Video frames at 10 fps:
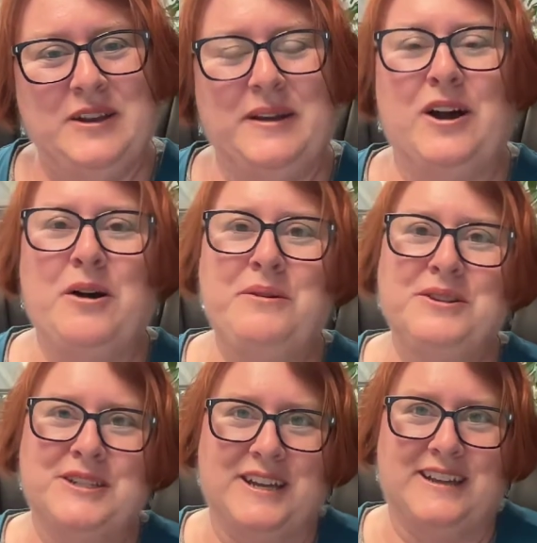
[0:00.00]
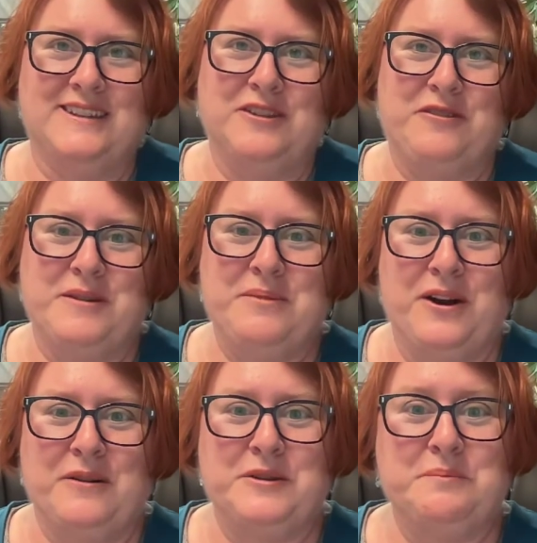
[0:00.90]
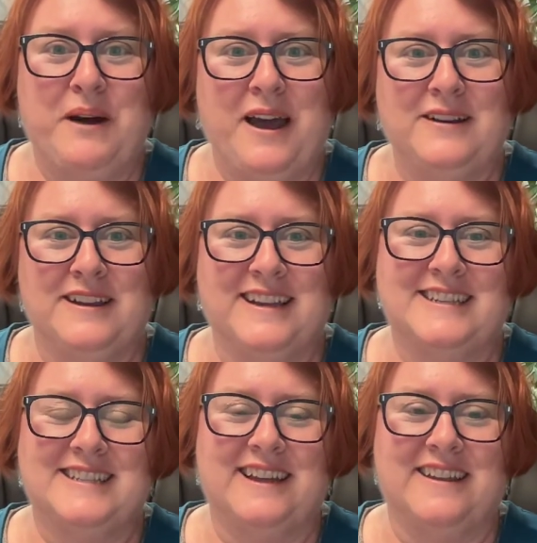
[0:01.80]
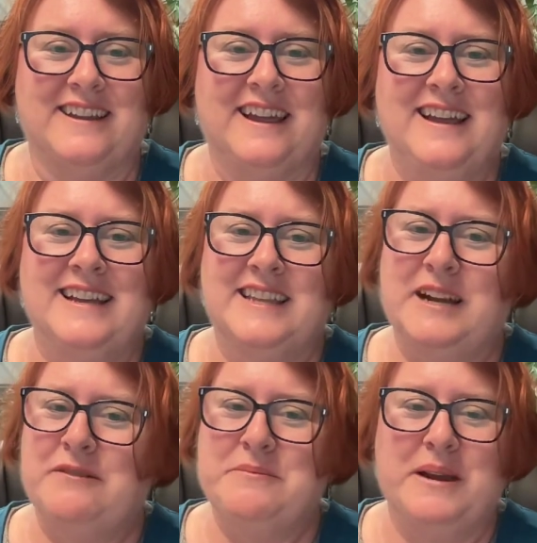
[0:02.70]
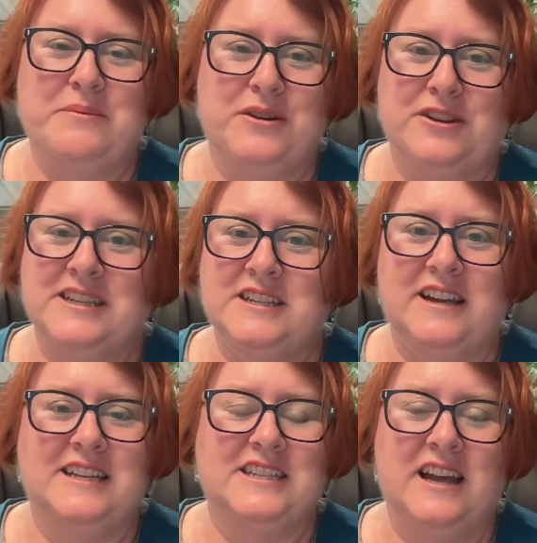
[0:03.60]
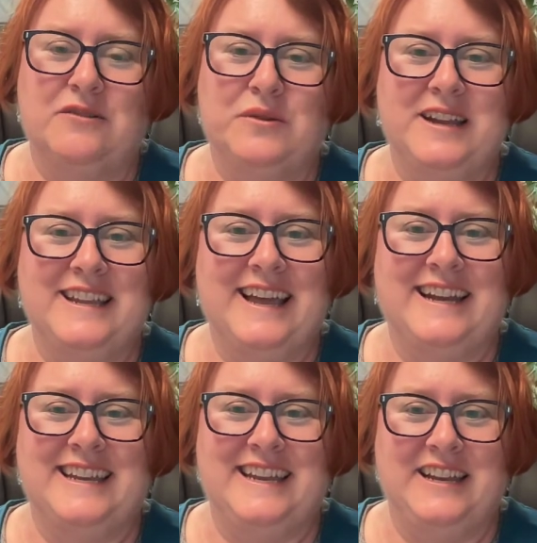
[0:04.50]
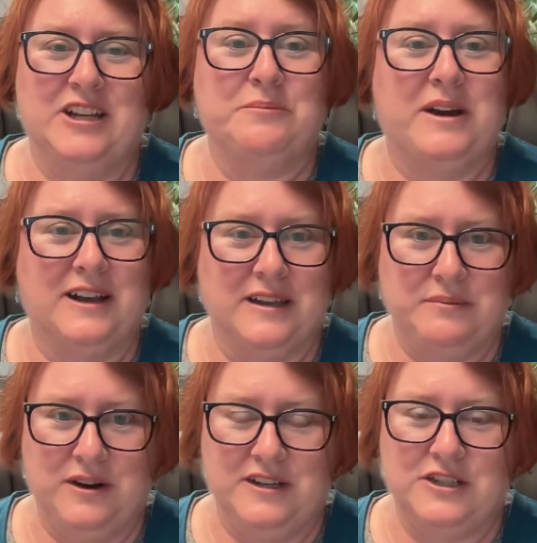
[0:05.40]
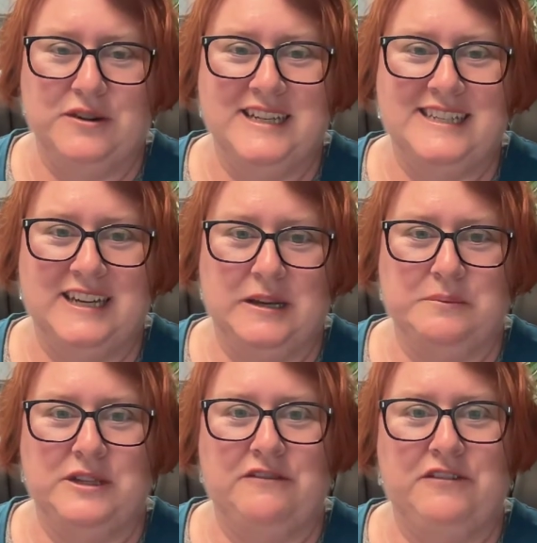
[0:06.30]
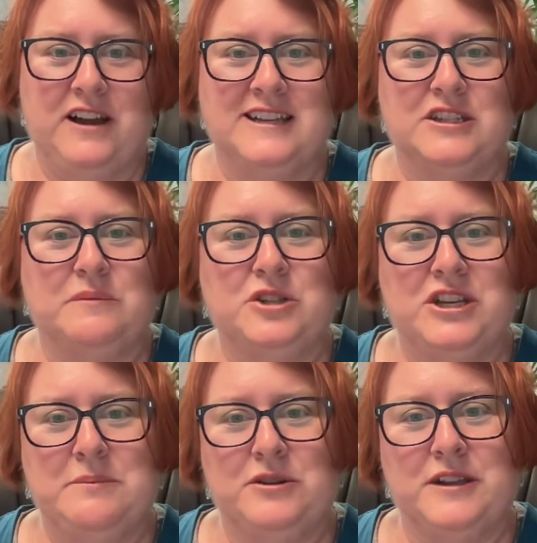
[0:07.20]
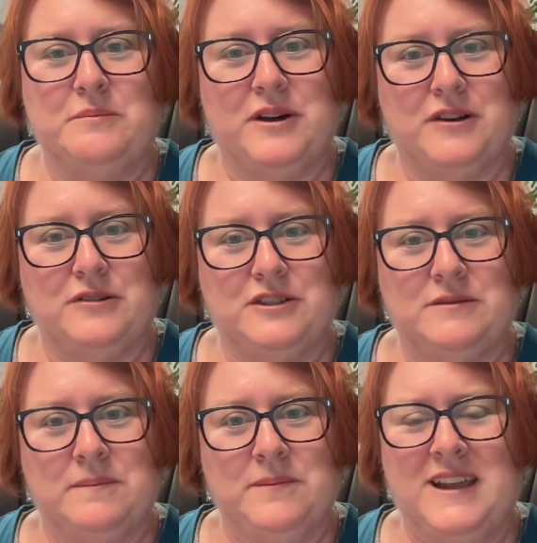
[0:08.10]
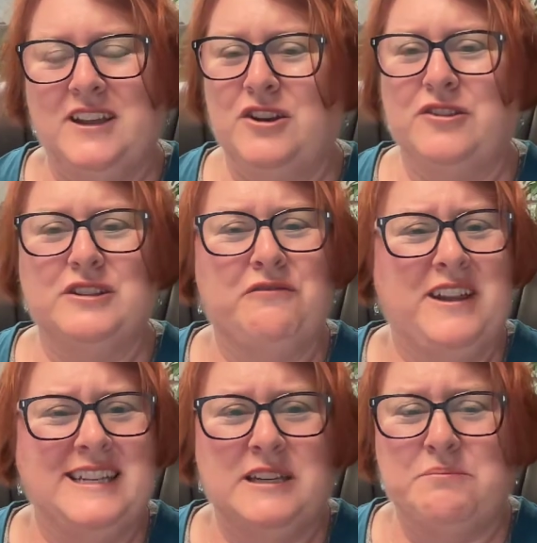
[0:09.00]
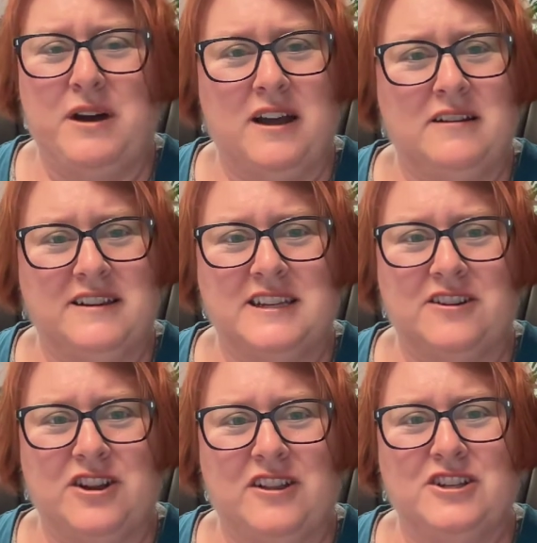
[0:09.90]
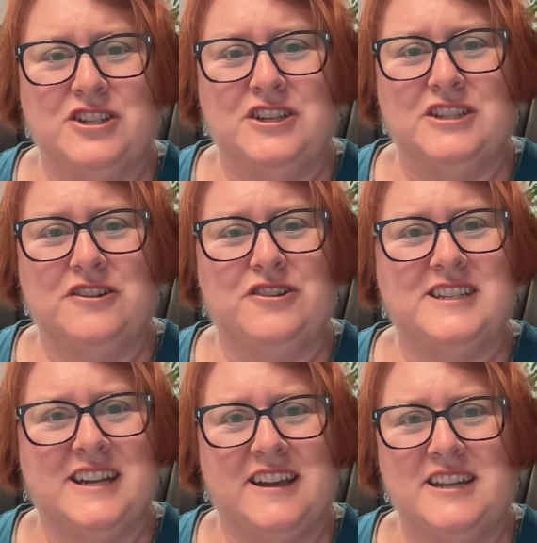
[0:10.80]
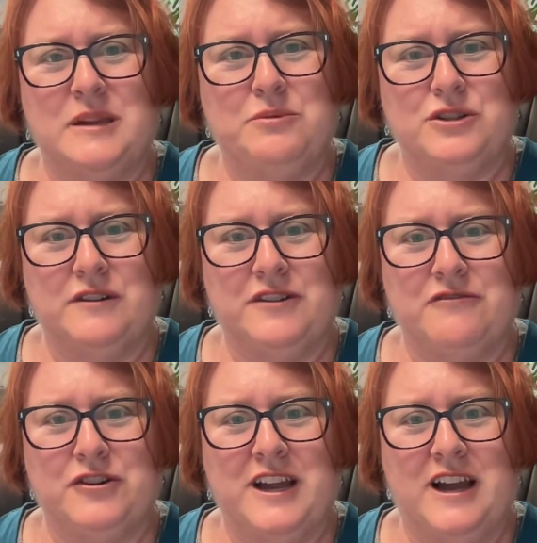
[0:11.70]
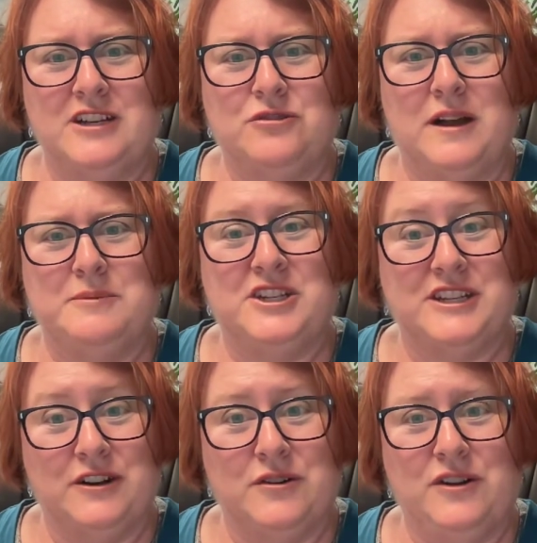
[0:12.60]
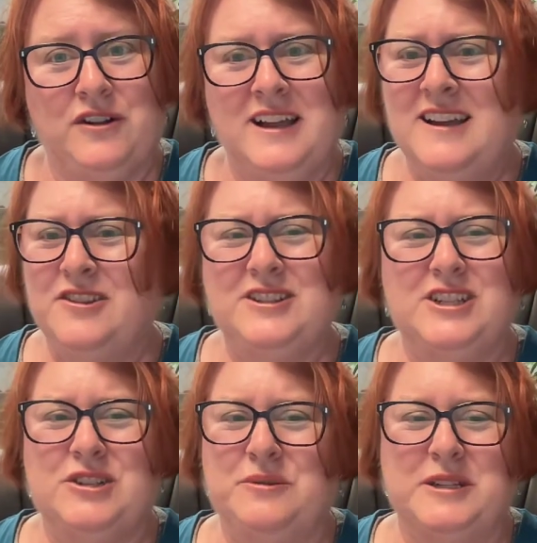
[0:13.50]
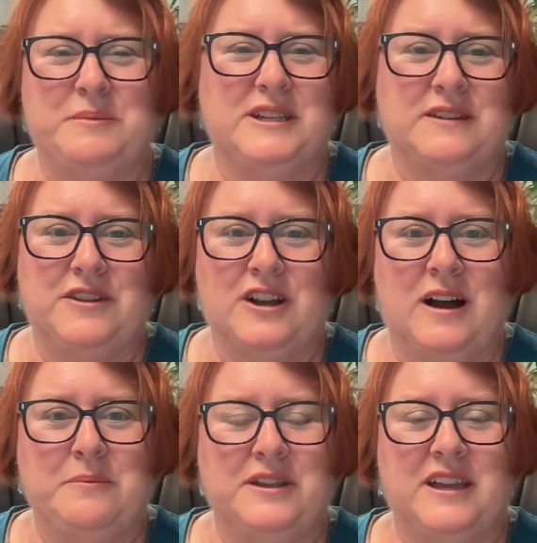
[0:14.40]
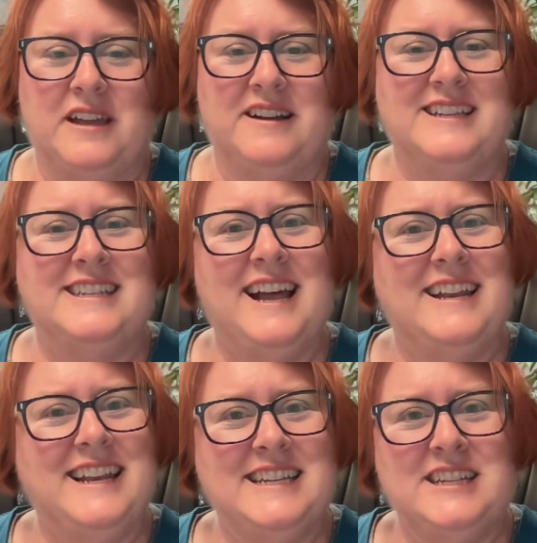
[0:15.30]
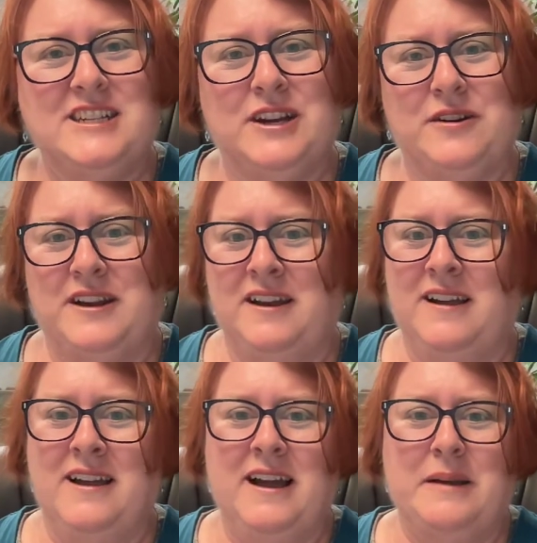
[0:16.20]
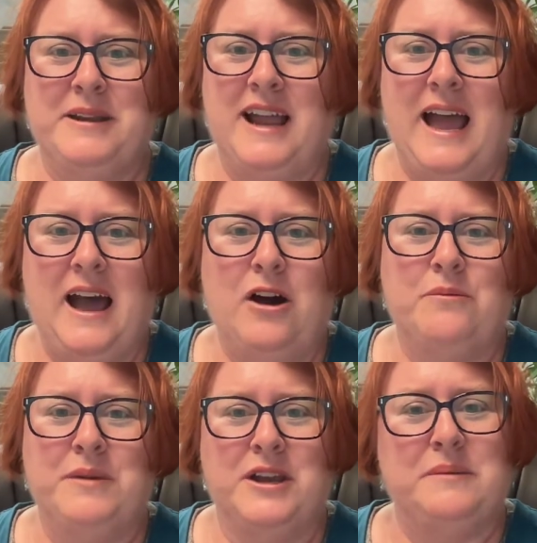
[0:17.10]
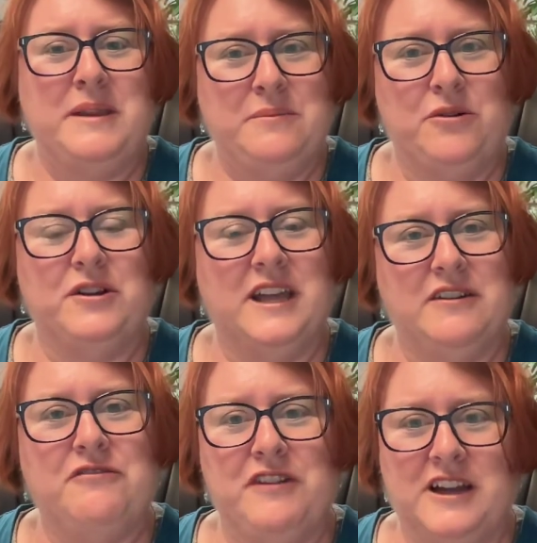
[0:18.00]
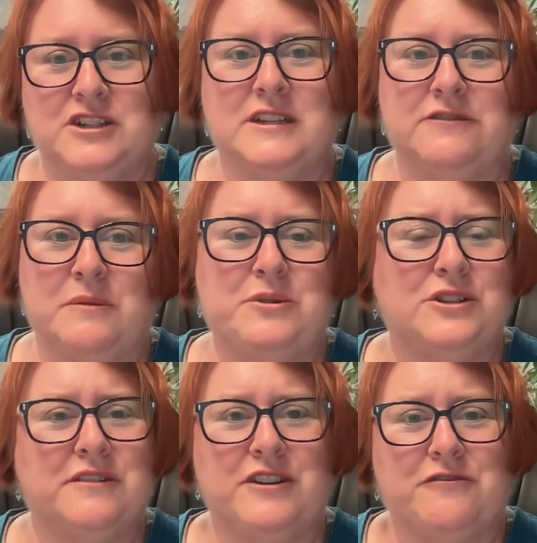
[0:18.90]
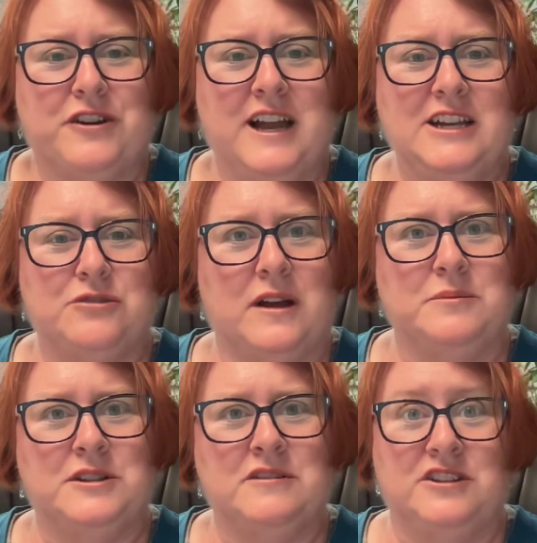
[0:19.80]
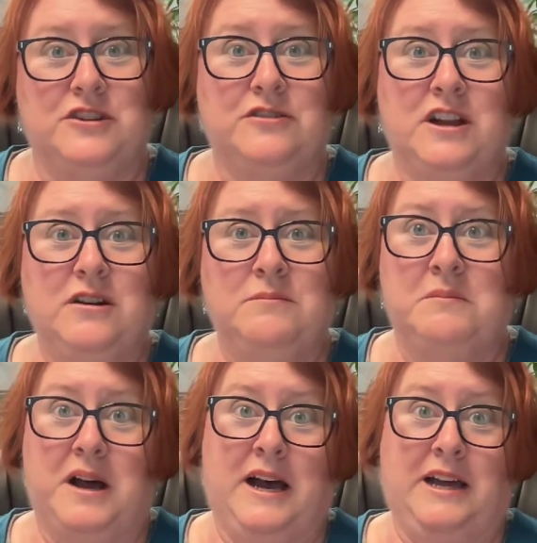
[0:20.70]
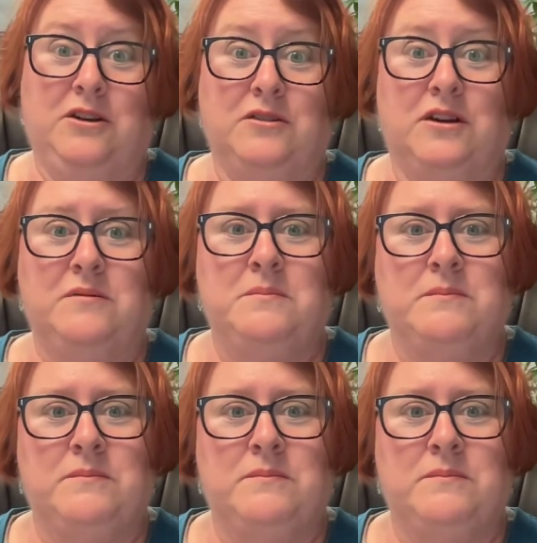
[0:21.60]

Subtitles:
Now, I almost said that the fun part was bottling and selling. Then I remember this guy is not really that keen on the bottling part, so he skimps. He finds some cheapo little bottles. Those fancy bottling technologies that are designed to keep preservative-free eye drops sterile, they're just too expensive and complicated. It's not necessary. I mean, how many people get infections from preservative-free eye drops? Do you know? I don't know.